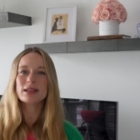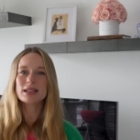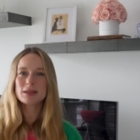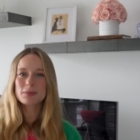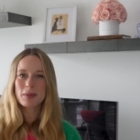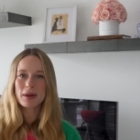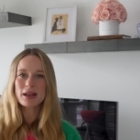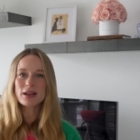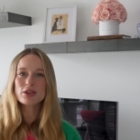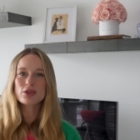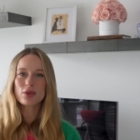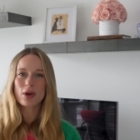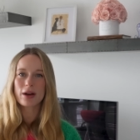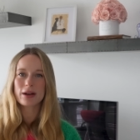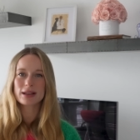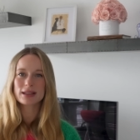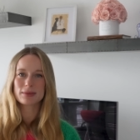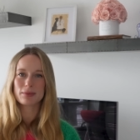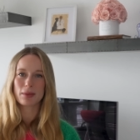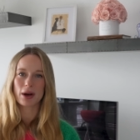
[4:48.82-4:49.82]
The
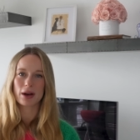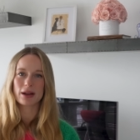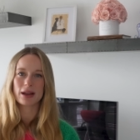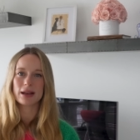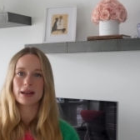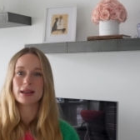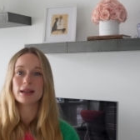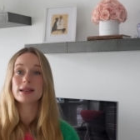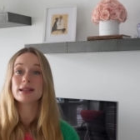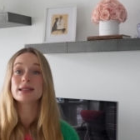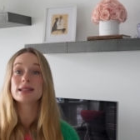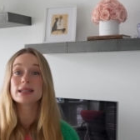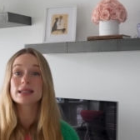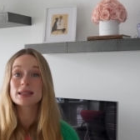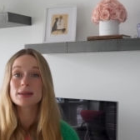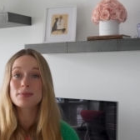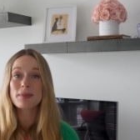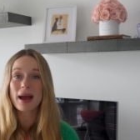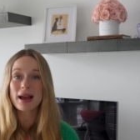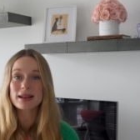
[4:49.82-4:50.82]
spintronics market is
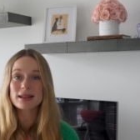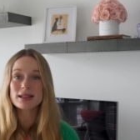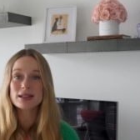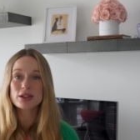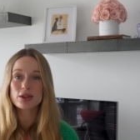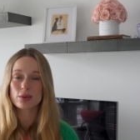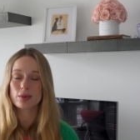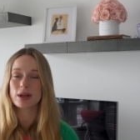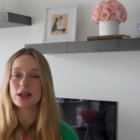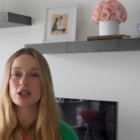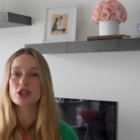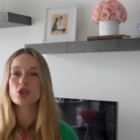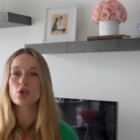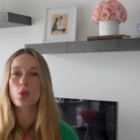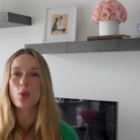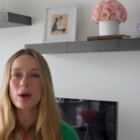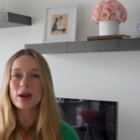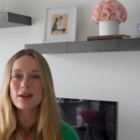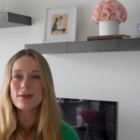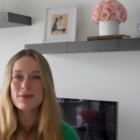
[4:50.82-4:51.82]
expected to reach
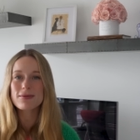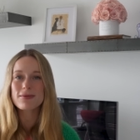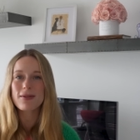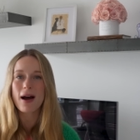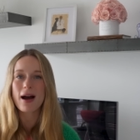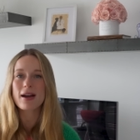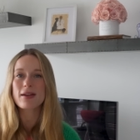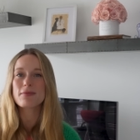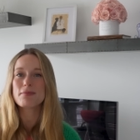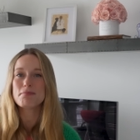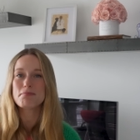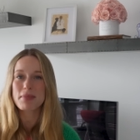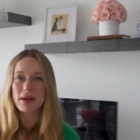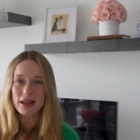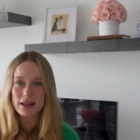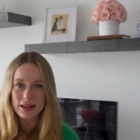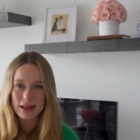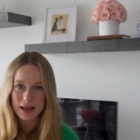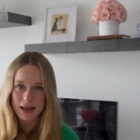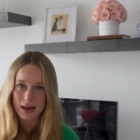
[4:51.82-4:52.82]
25
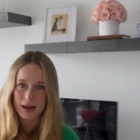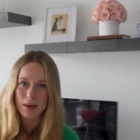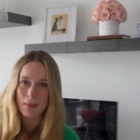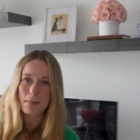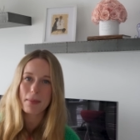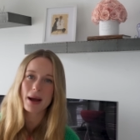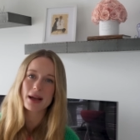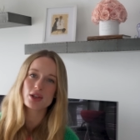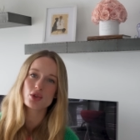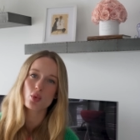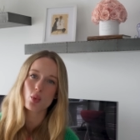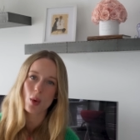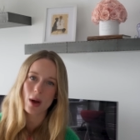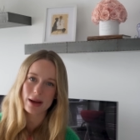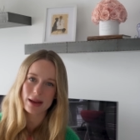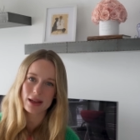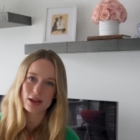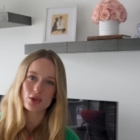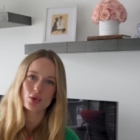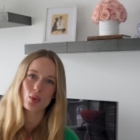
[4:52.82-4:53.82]
billion by
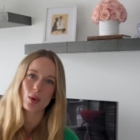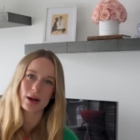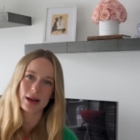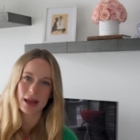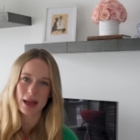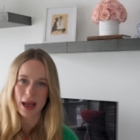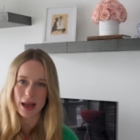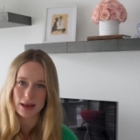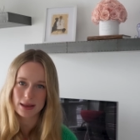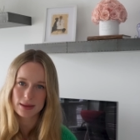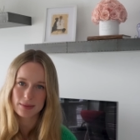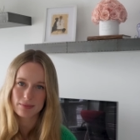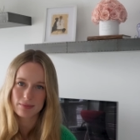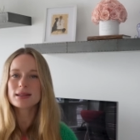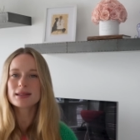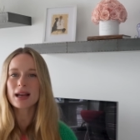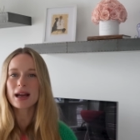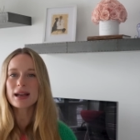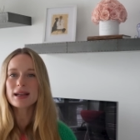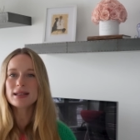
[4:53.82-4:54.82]
2028.
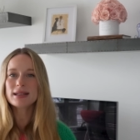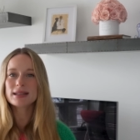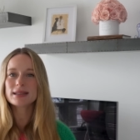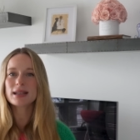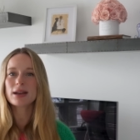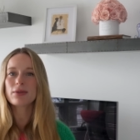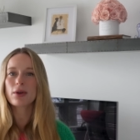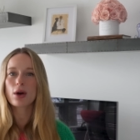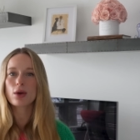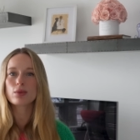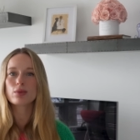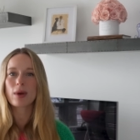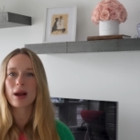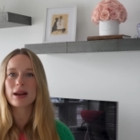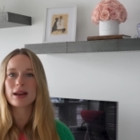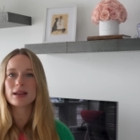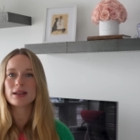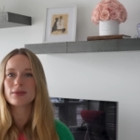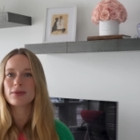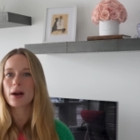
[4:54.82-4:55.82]
Scientists have
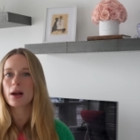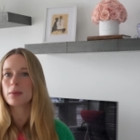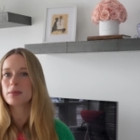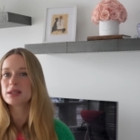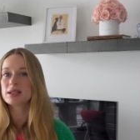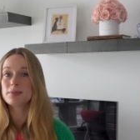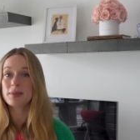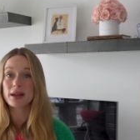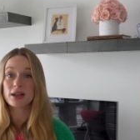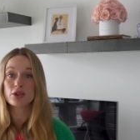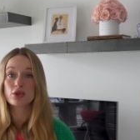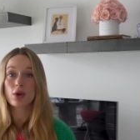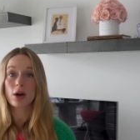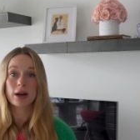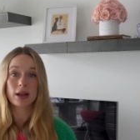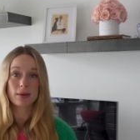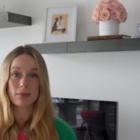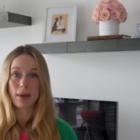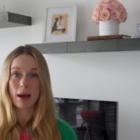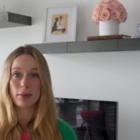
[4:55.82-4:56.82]
already developed
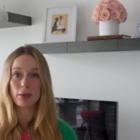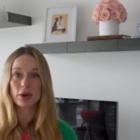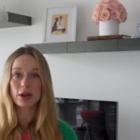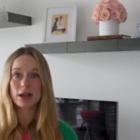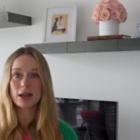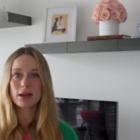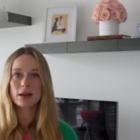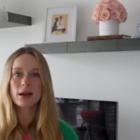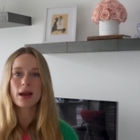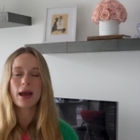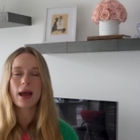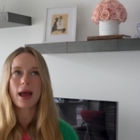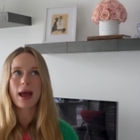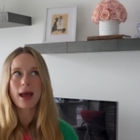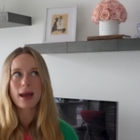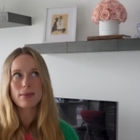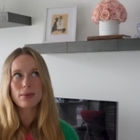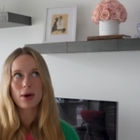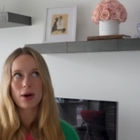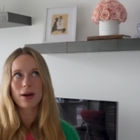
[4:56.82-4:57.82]
spintronic memory,
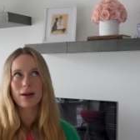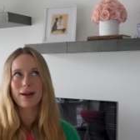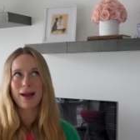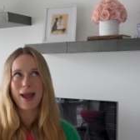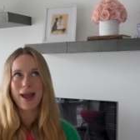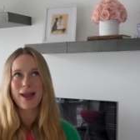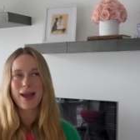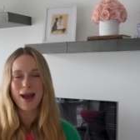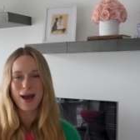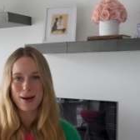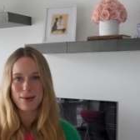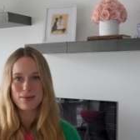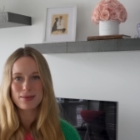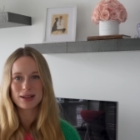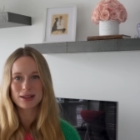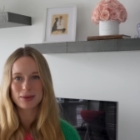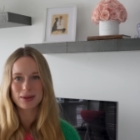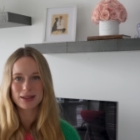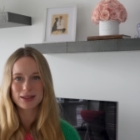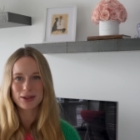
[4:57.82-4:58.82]
MRAM
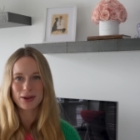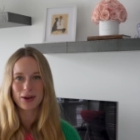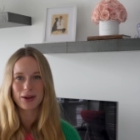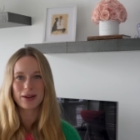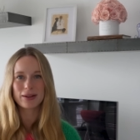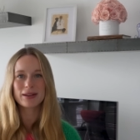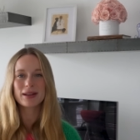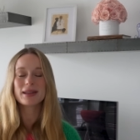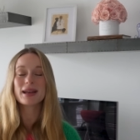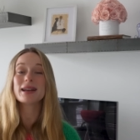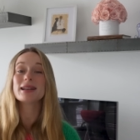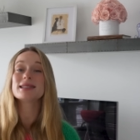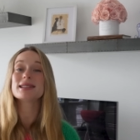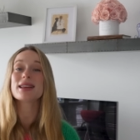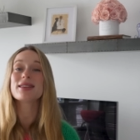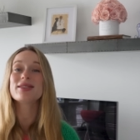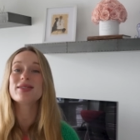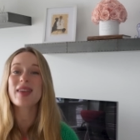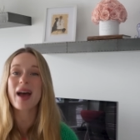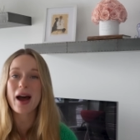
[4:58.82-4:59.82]
is what it's called, that is
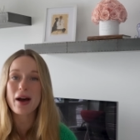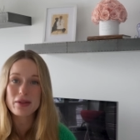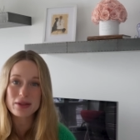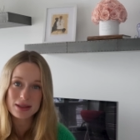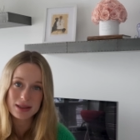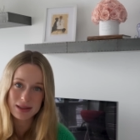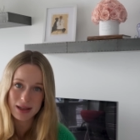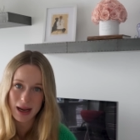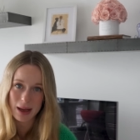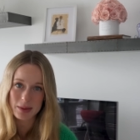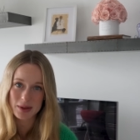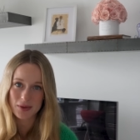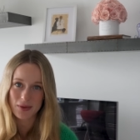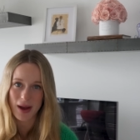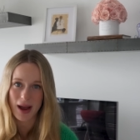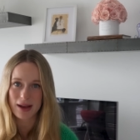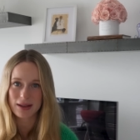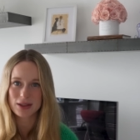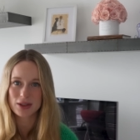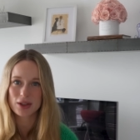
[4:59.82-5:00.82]
a thousand times
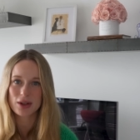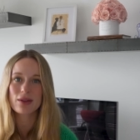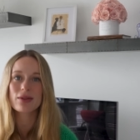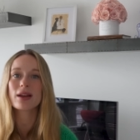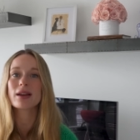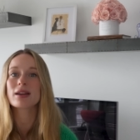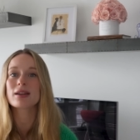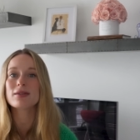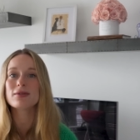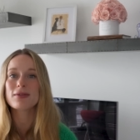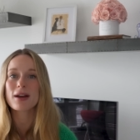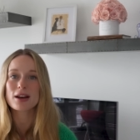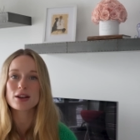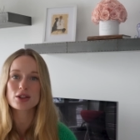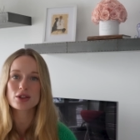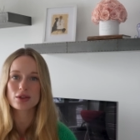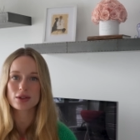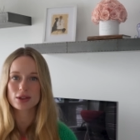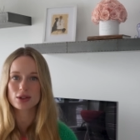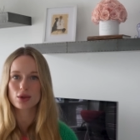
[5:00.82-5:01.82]
faster than
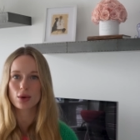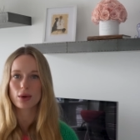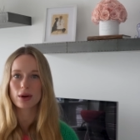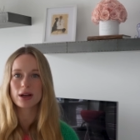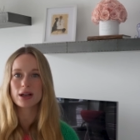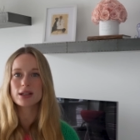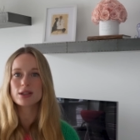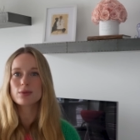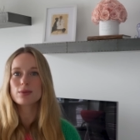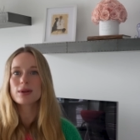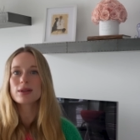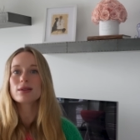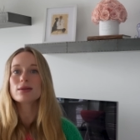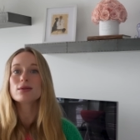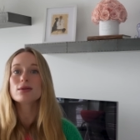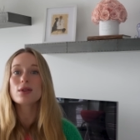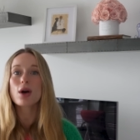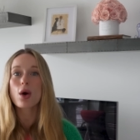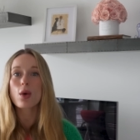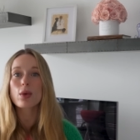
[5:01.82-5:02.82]
conventional storage with
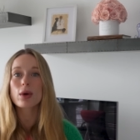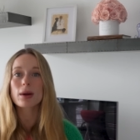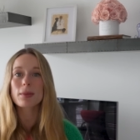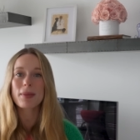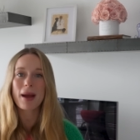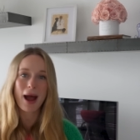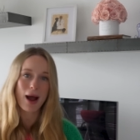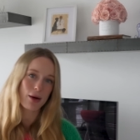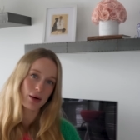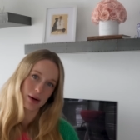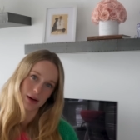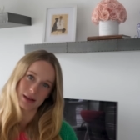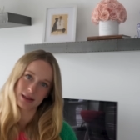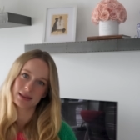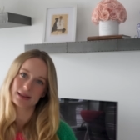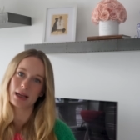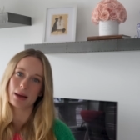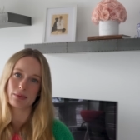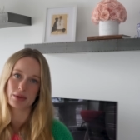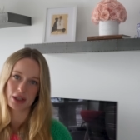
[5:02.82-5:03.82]
lower power
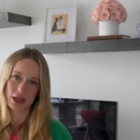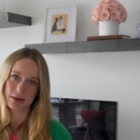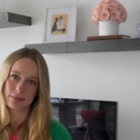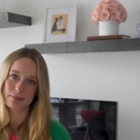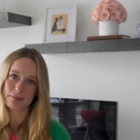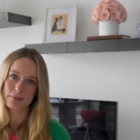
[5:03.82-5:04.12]
consumption.